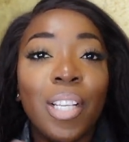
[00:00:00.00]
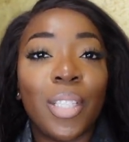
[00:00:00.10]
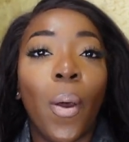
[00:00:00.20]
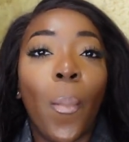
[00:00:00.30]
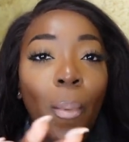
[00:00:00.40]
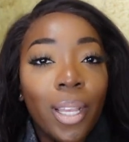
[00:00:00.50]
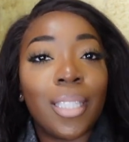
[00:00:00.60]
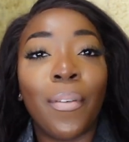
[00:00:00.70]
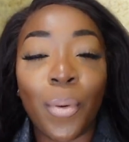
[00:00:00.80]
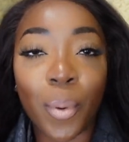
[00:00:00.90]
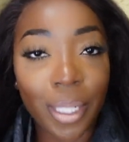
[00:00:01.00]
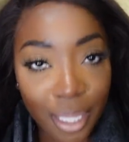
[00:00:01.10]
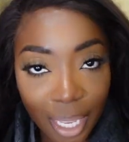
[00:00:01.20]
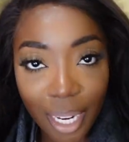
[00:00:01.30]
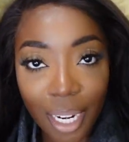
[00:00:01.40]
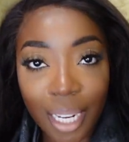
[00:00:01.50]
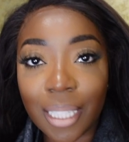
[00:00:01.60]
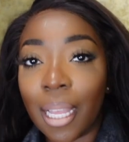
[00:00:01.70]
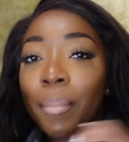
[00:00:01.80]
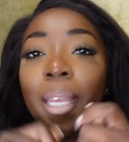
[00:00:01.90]
So once the food is there,
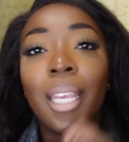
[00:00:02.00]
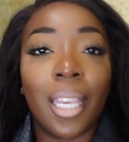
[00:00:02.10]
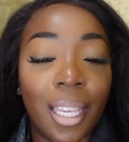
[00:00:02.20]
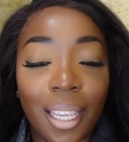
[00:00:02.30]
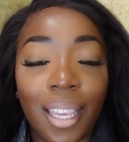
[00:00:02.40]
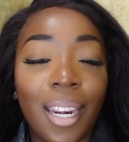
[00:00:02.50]
it's time to eat.